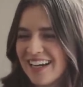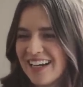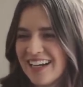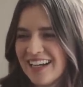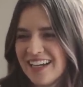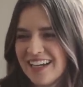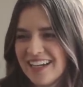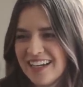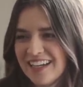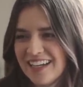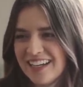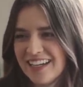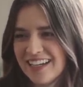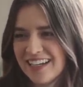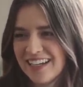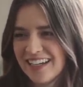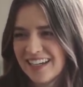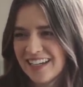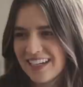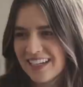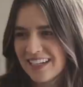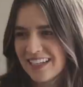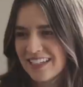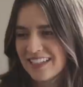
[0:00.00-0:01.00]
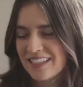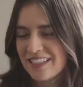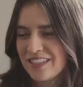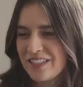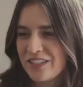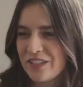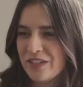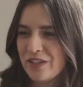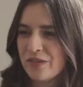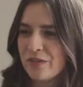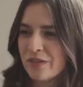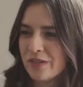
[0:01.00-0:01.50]
It's so fun. So
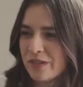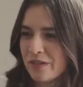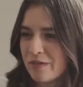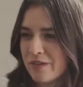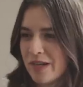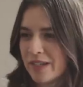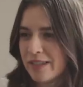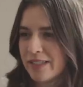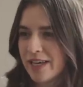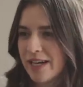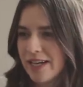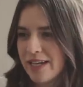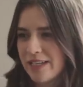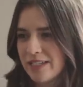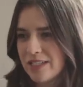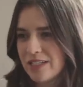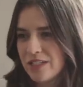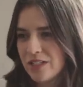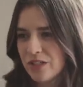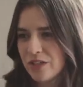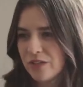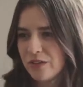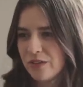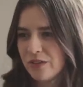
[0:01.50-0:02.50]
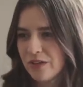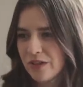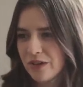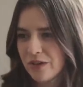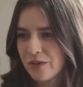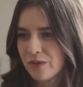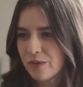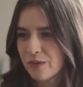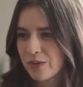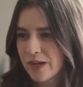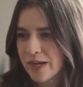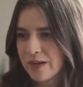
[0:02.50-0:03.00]
you were around that age too,
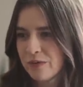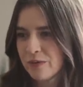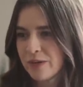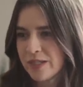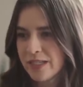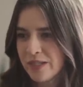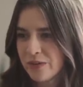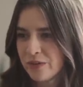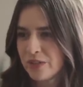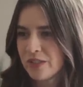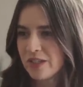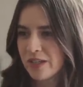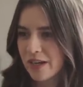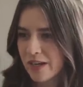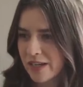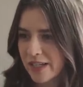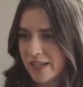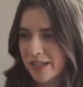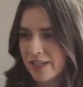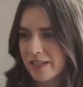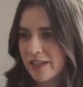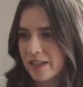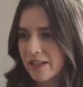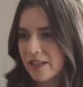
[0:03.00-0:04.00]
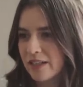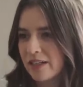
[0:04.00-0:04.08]
though, right? When you started?